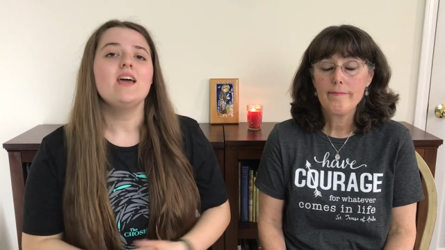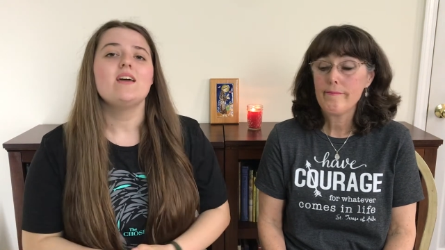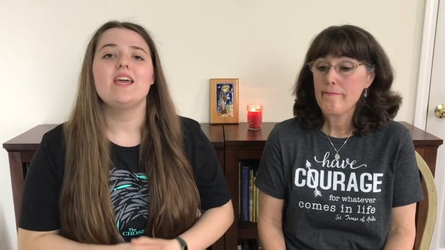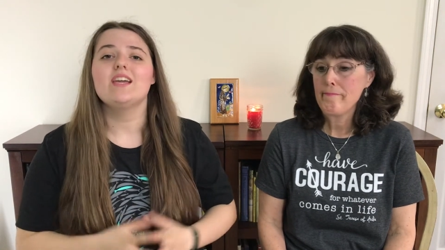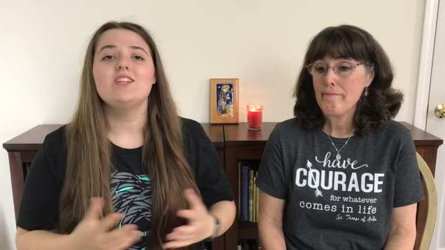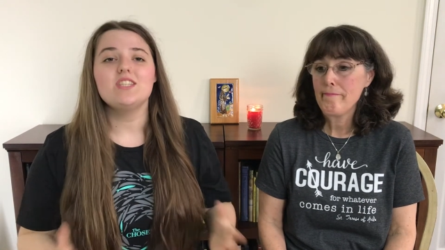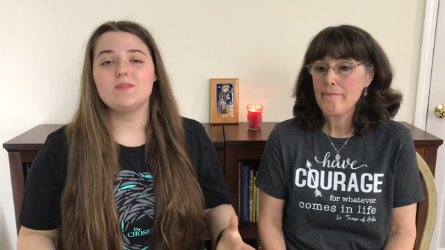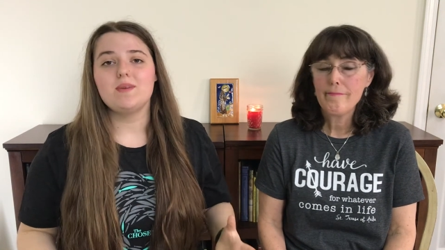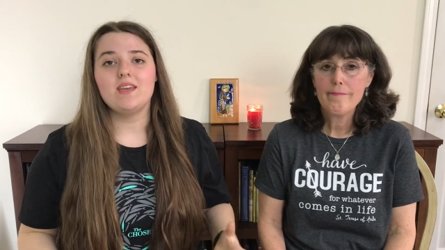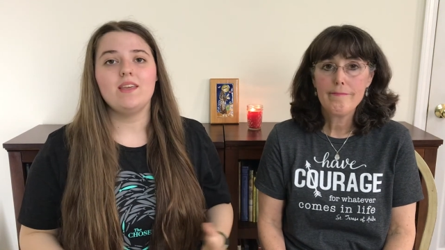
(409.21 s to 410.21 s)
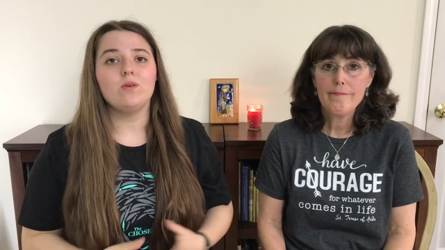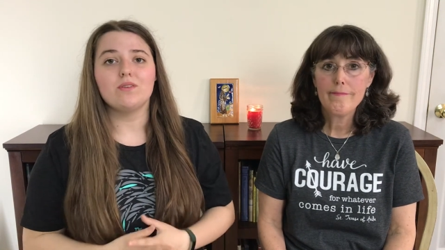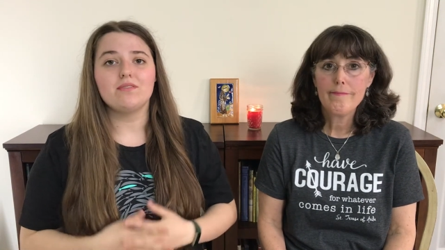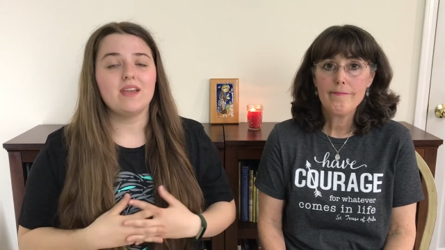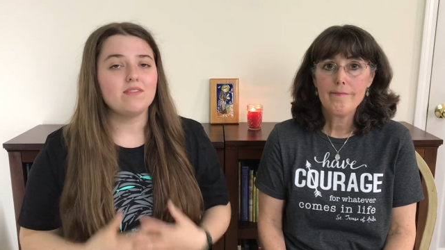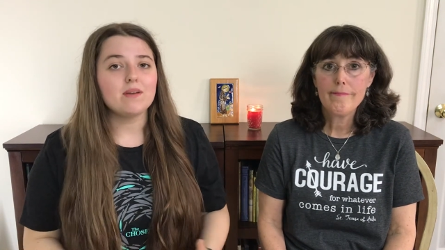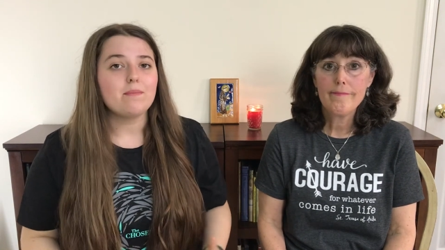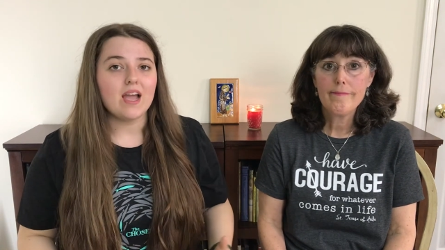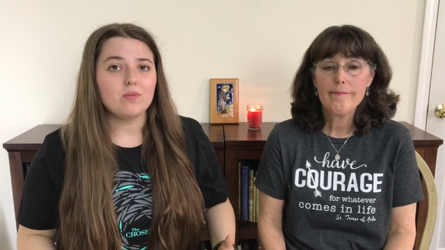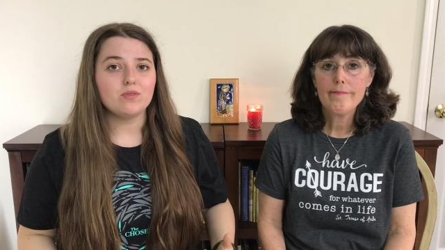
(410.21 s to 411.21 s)
Speaker 1: It can just be your favorite
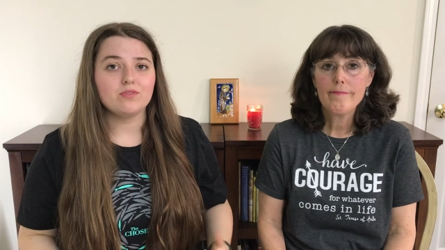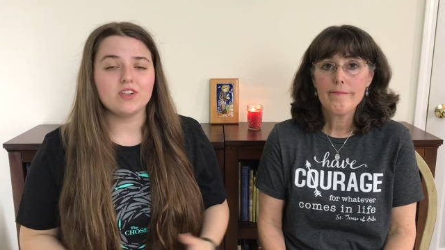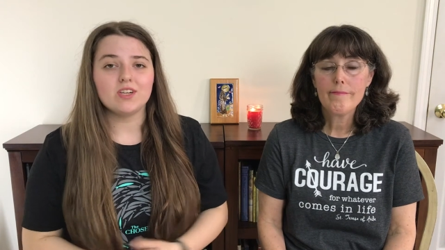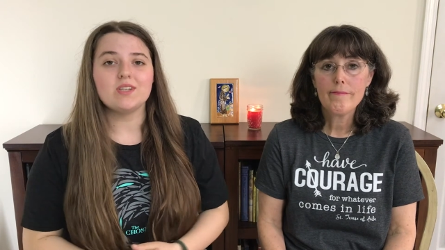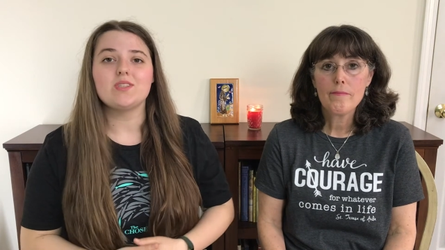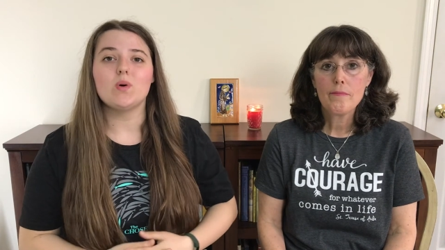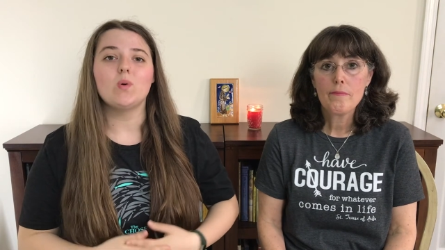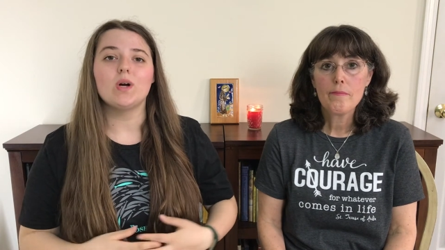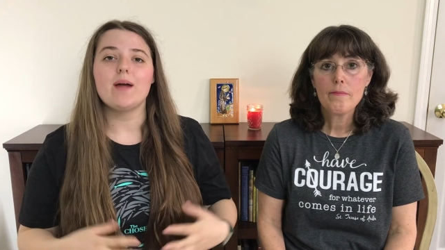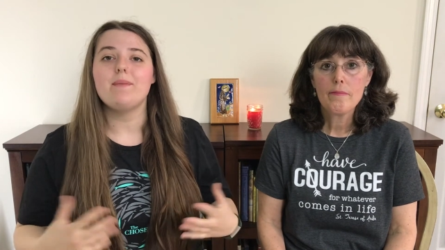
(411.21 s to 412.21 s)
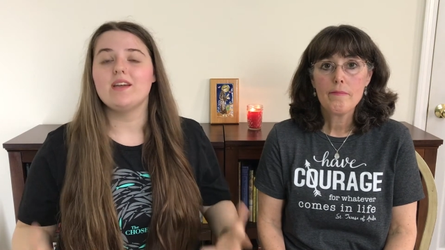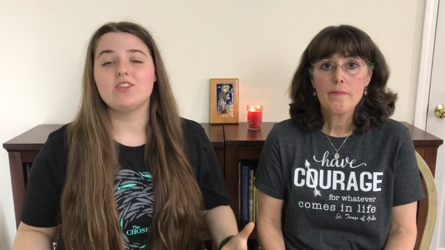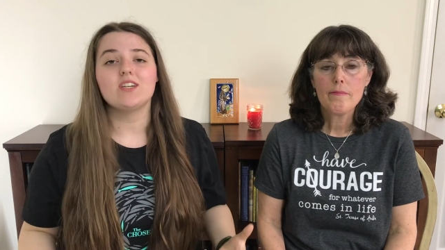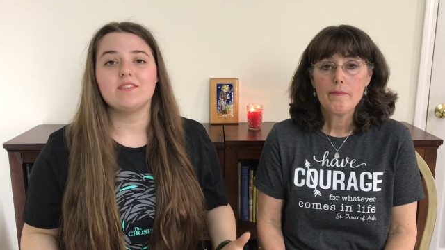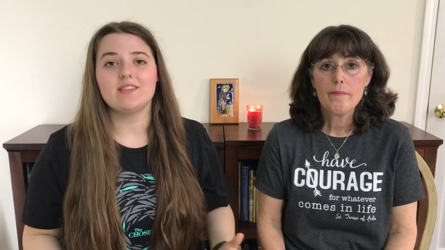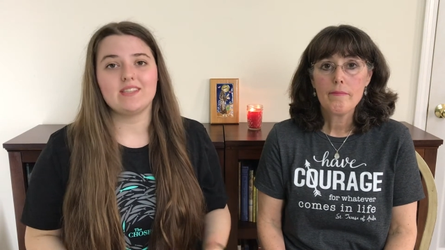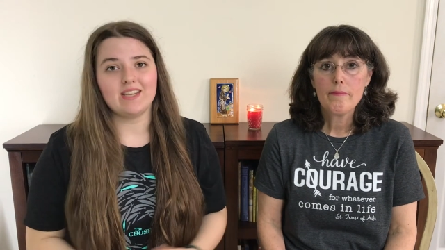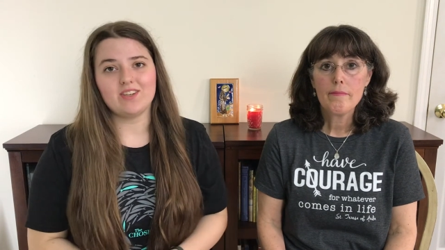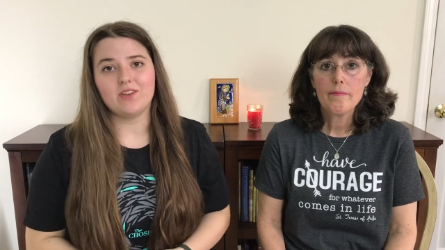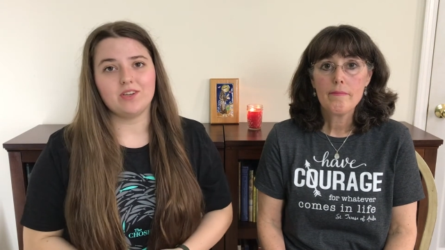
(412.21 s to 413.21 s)
Bible verse or a picture of a
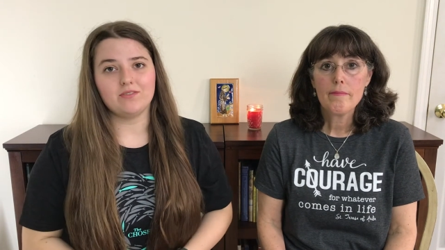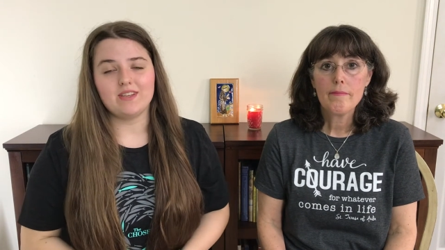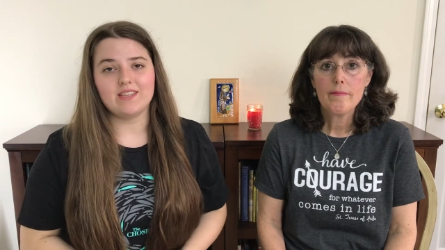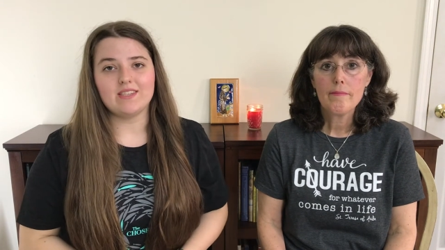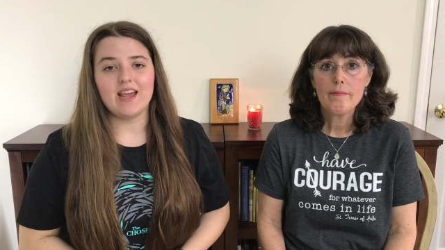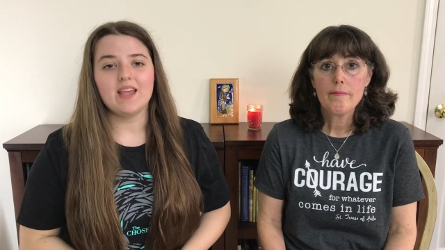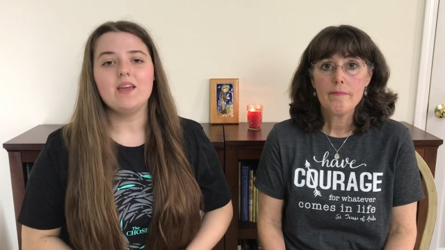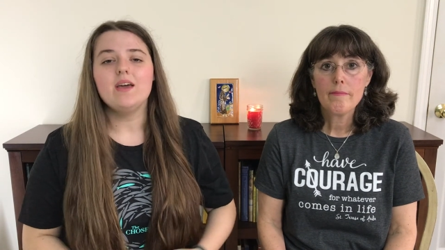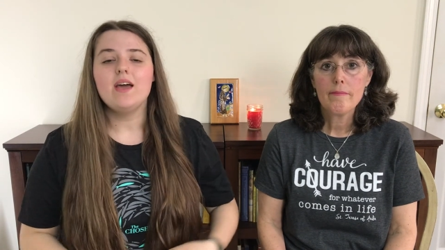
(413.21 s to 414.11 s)
saint on their feast day.